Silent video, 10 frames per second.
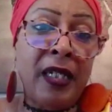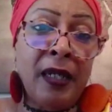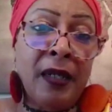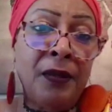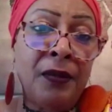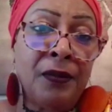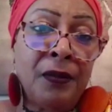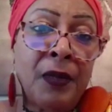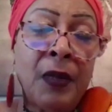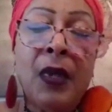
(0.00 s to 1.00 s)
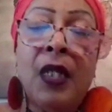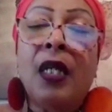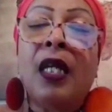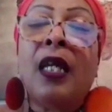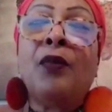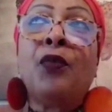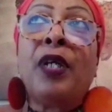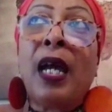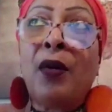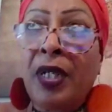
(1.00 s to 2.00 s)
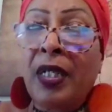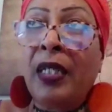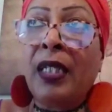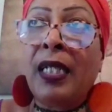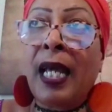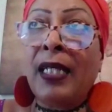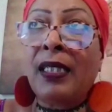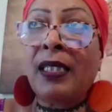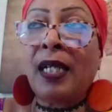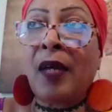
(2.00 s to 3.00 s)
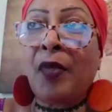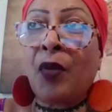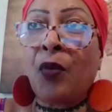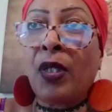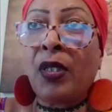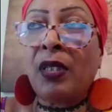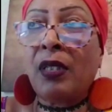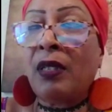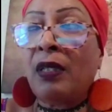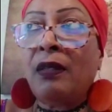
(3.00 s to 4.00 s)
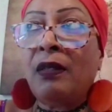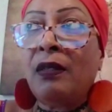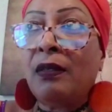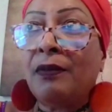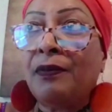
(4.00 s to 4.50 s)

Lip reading: right now. And when I went there the last time, it wasn't